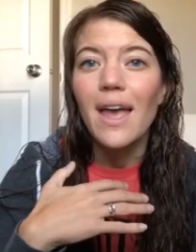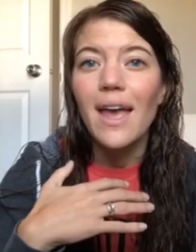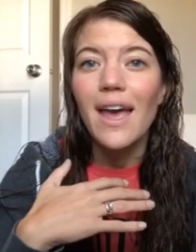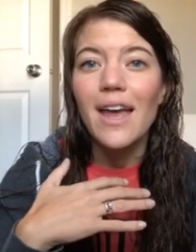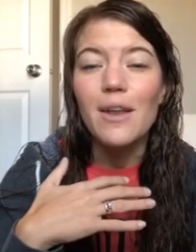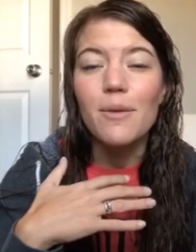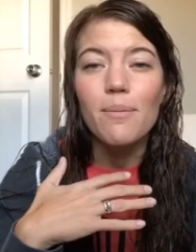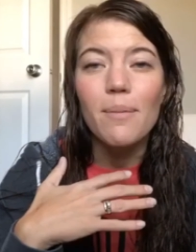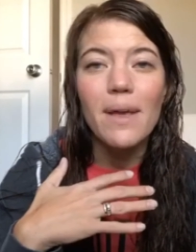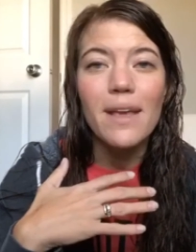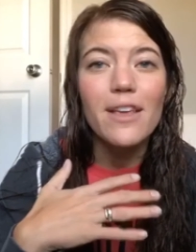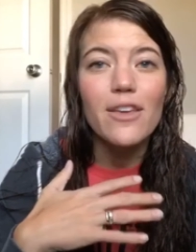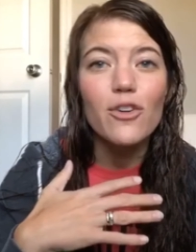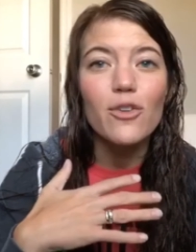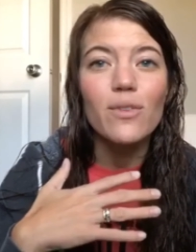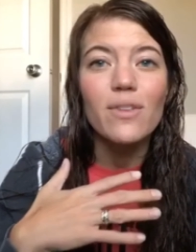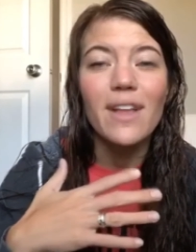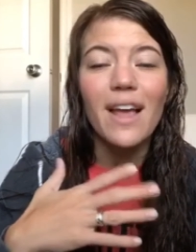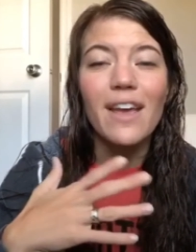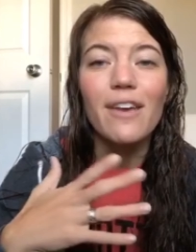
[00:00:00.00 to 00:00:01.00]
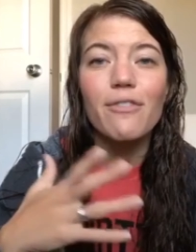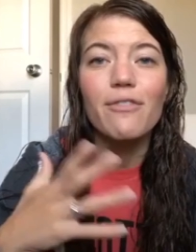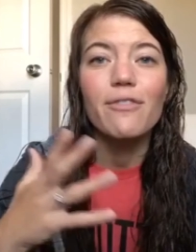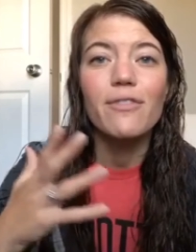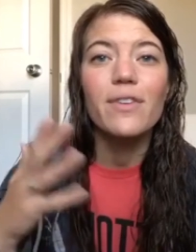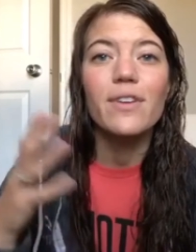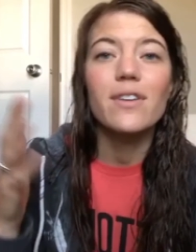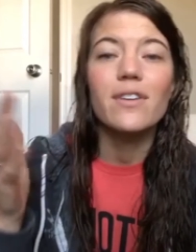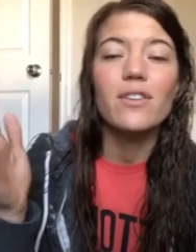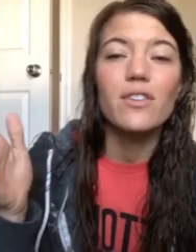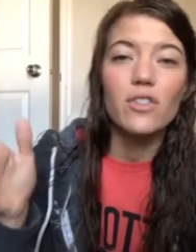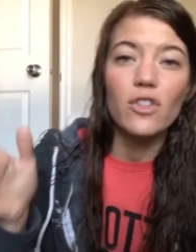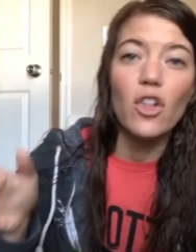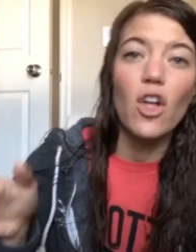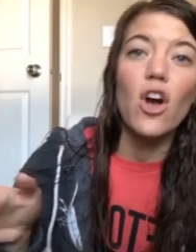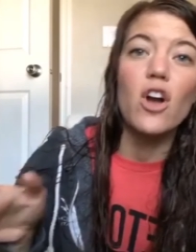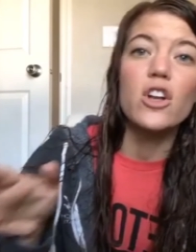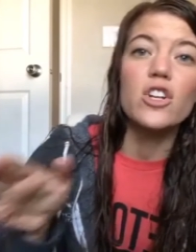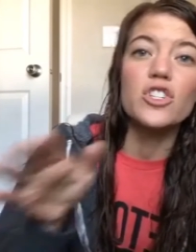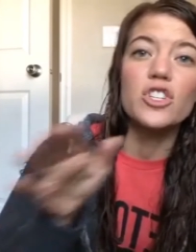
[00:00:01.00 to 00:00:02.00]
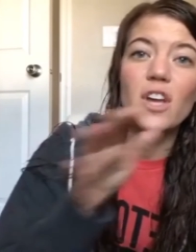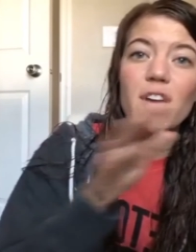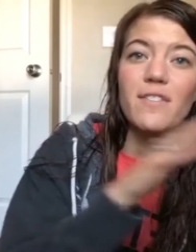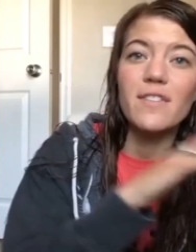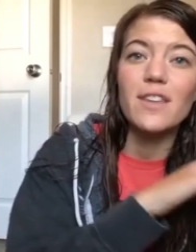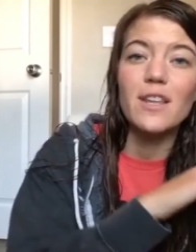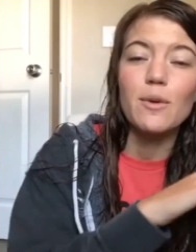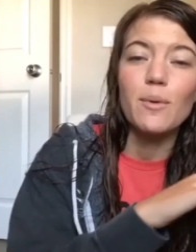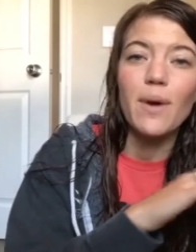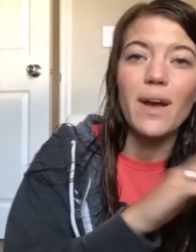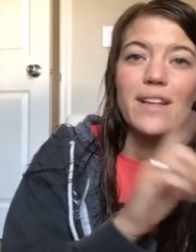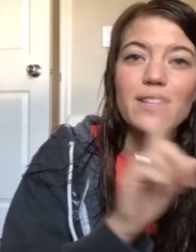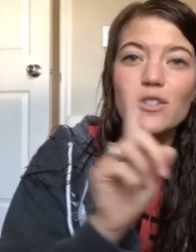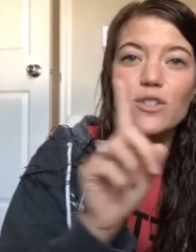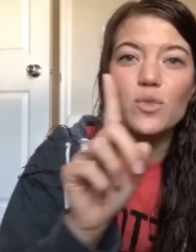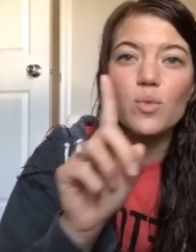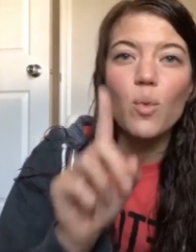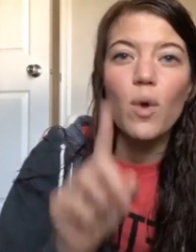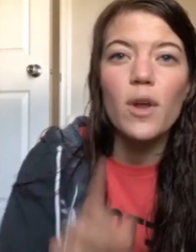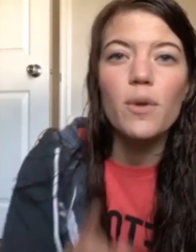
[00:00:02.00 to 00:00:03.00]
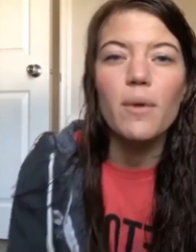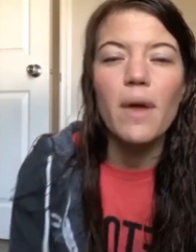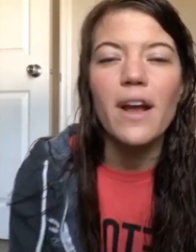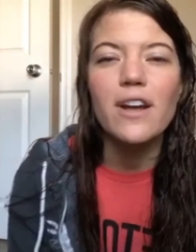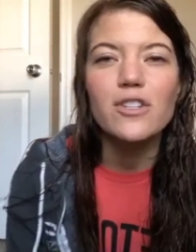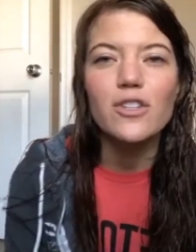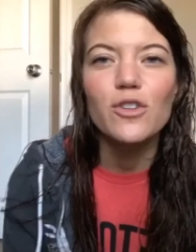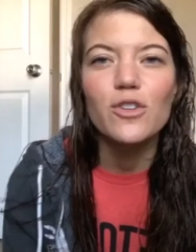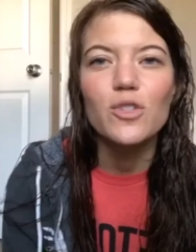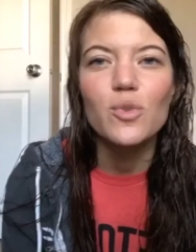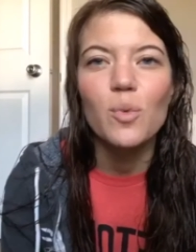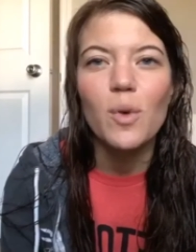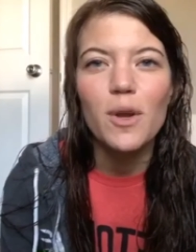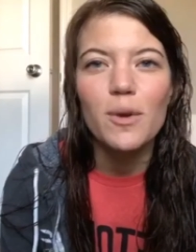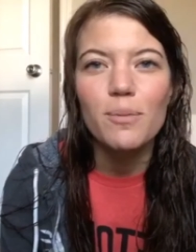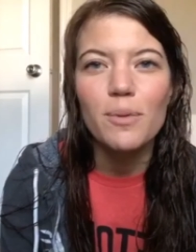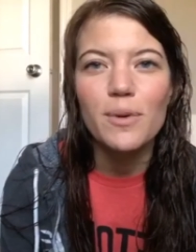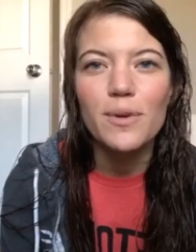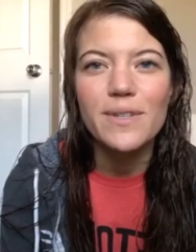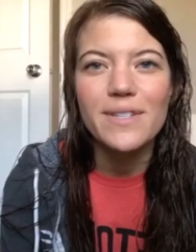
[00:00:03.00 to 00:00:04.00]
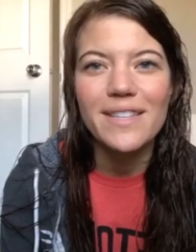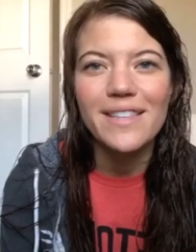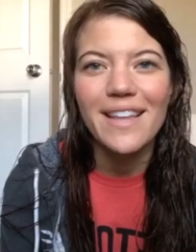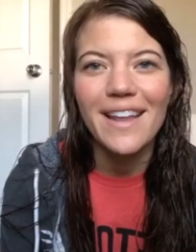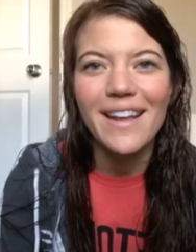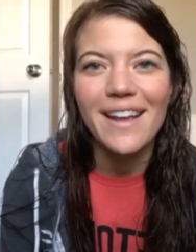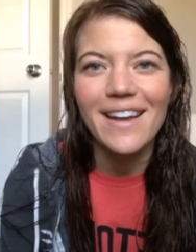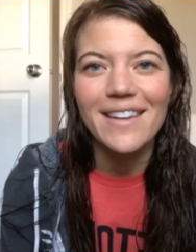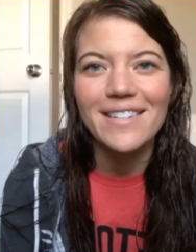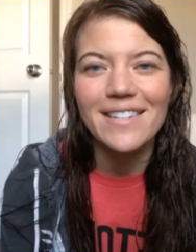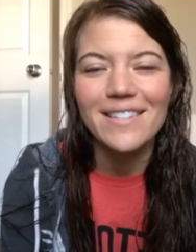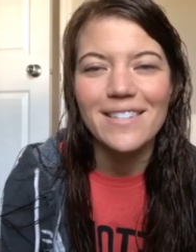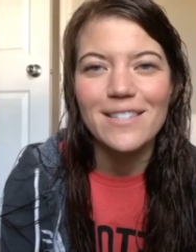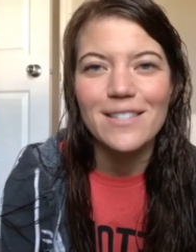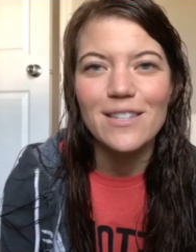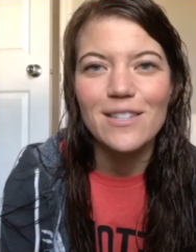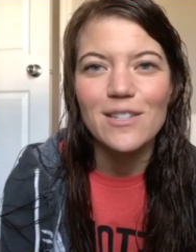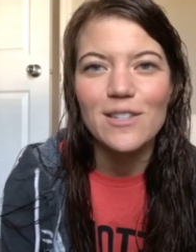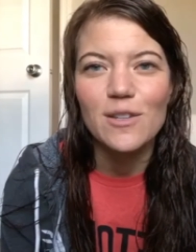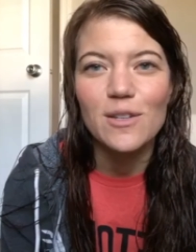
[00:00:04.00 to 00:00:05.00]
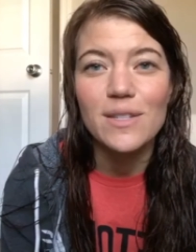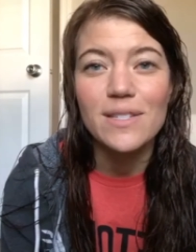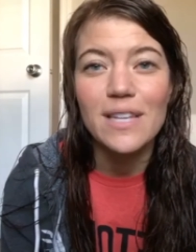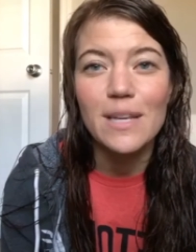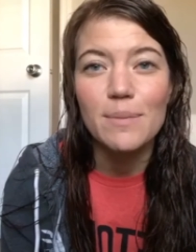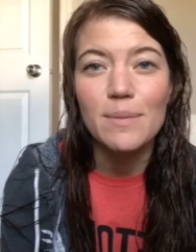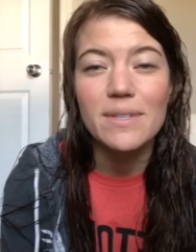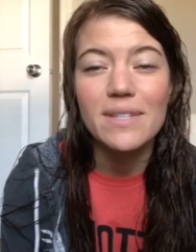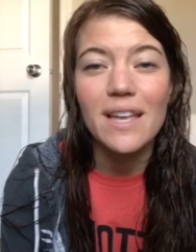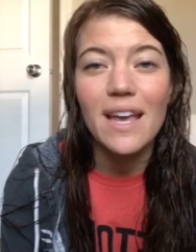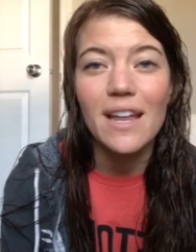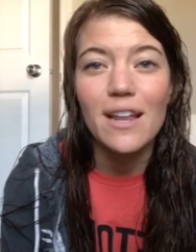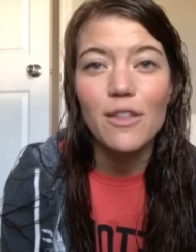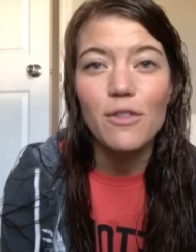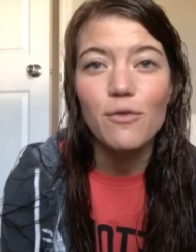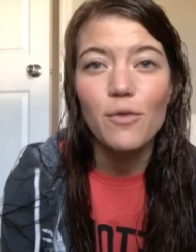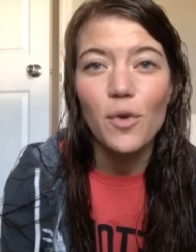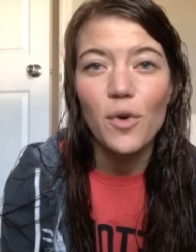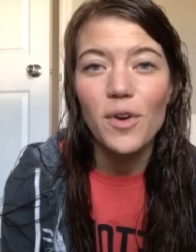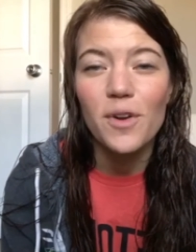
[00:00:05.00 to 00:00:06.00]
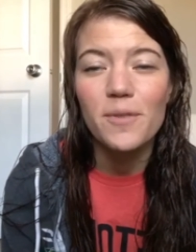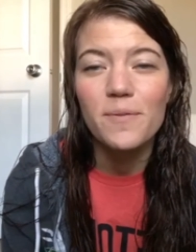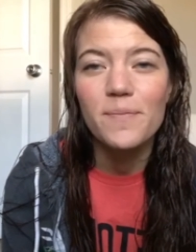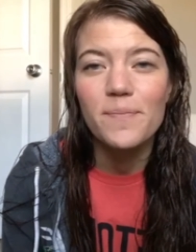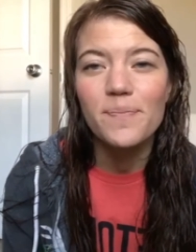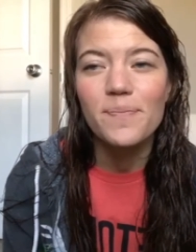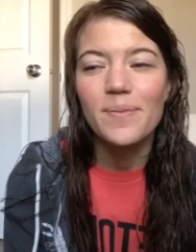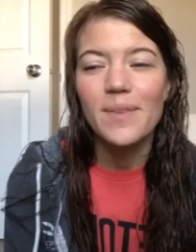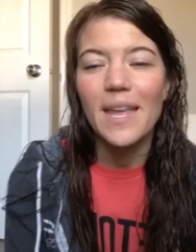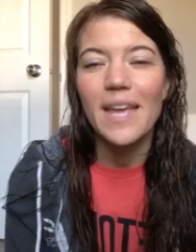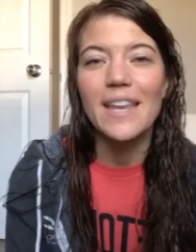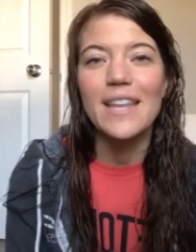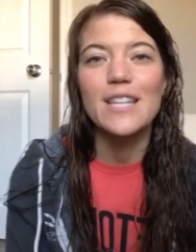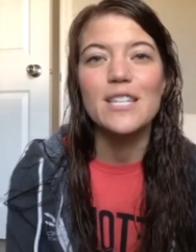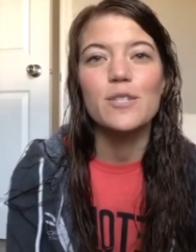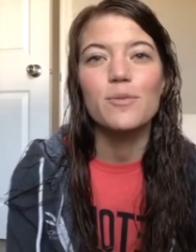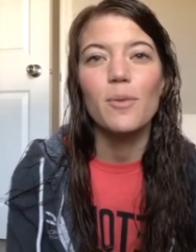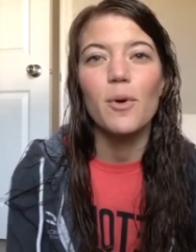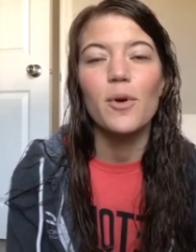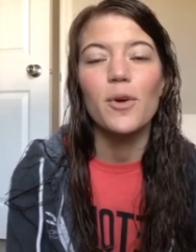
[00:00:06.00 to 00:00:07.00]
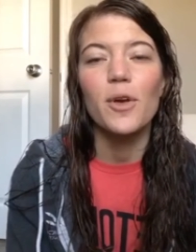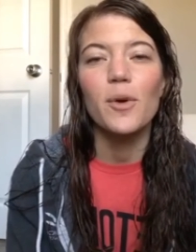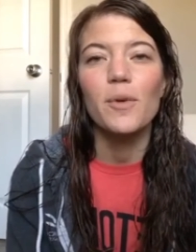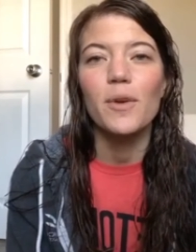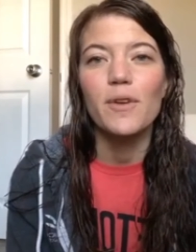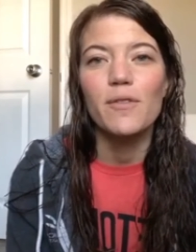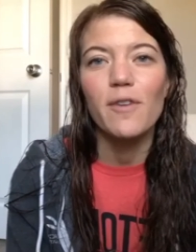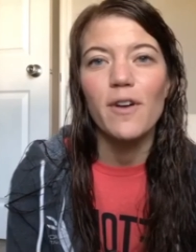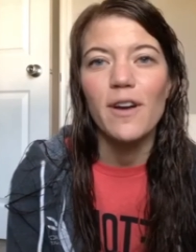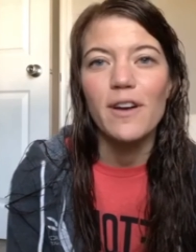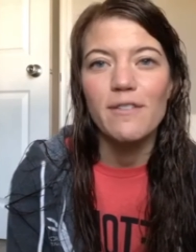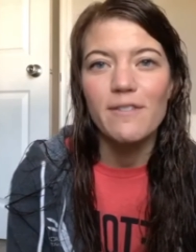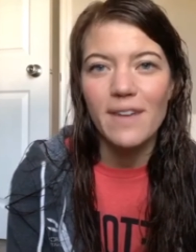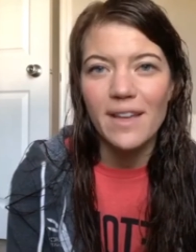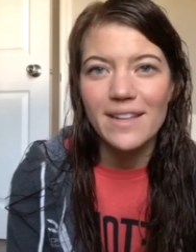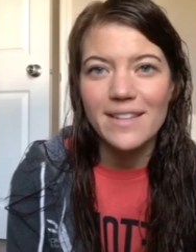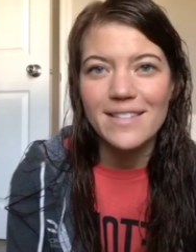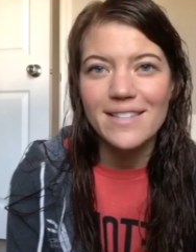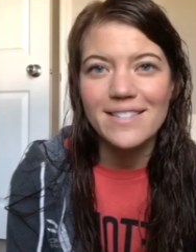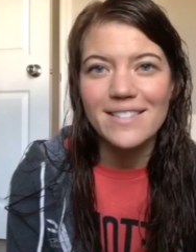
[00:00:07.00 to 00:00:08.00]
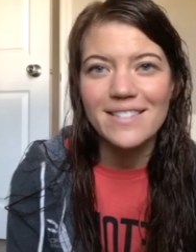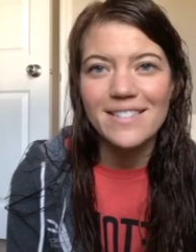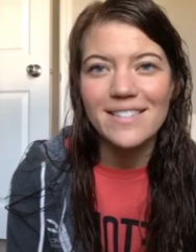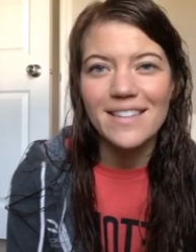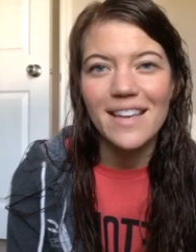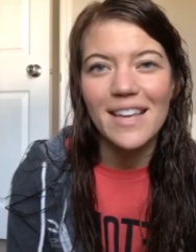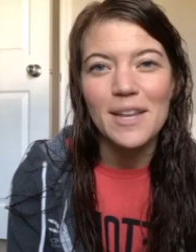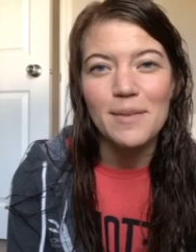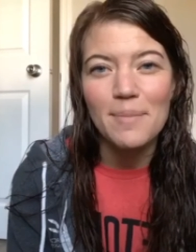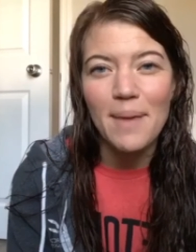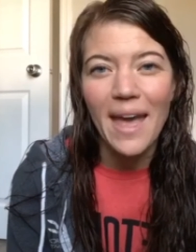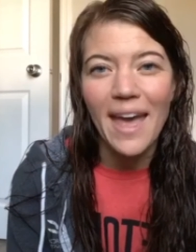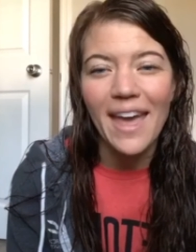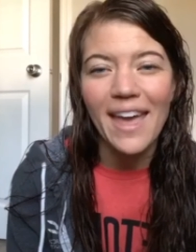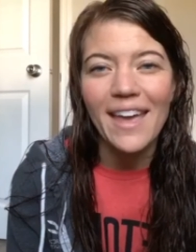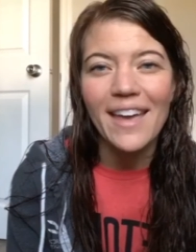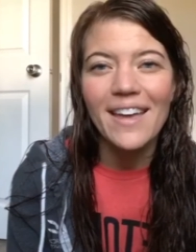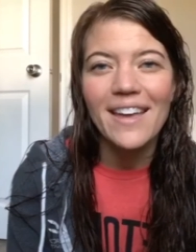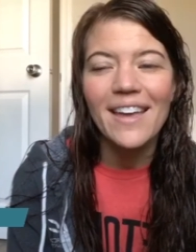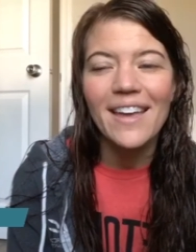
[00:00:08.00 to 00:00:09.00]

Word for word: and make your life longevity wise? There's one, actually, there's one person that I got to listen to. His name is Kenneth Ford, and he spoke at one of our events in May.